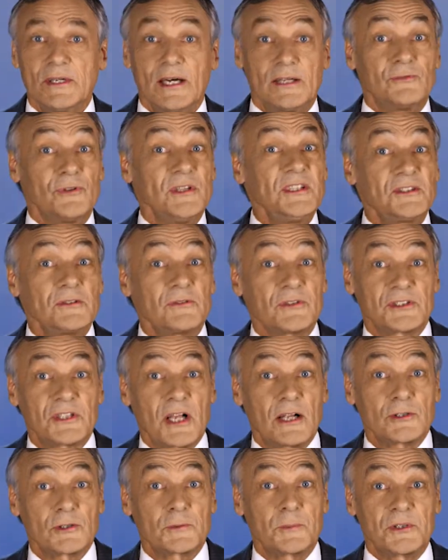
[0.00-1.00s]
and recent
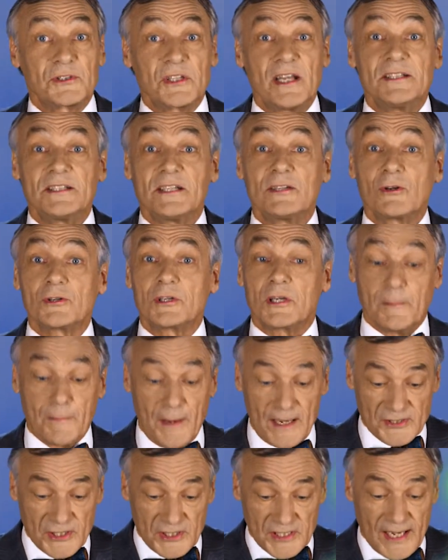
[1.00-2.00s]
results presented on
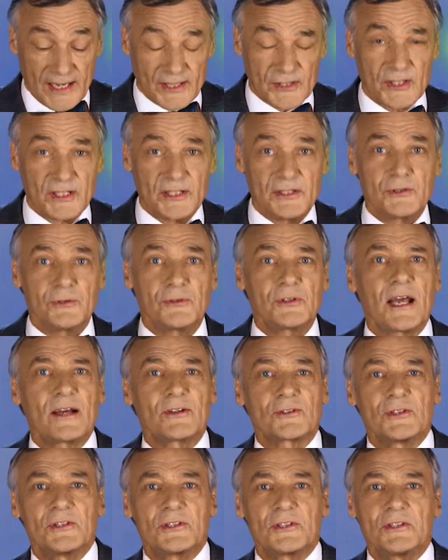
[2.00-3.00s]
cabazitaxel in
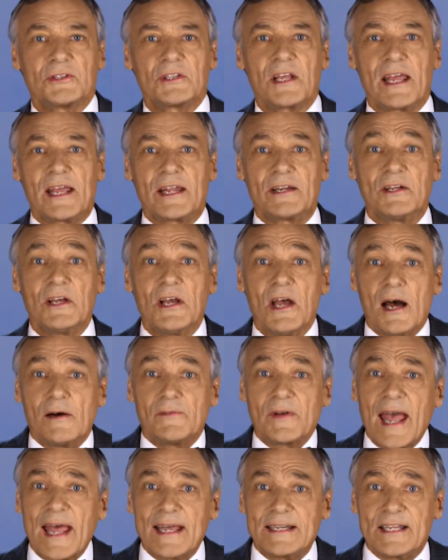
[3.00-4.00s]
2010
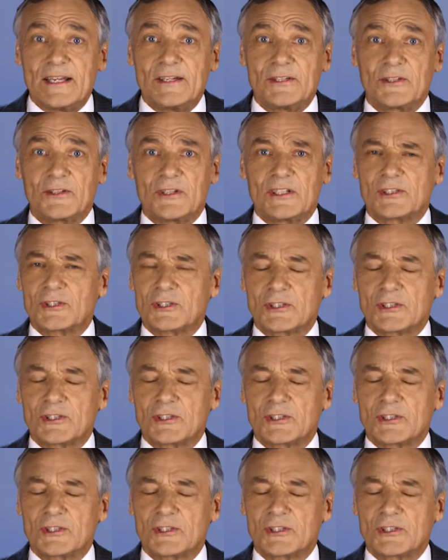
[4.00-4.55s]
have added to this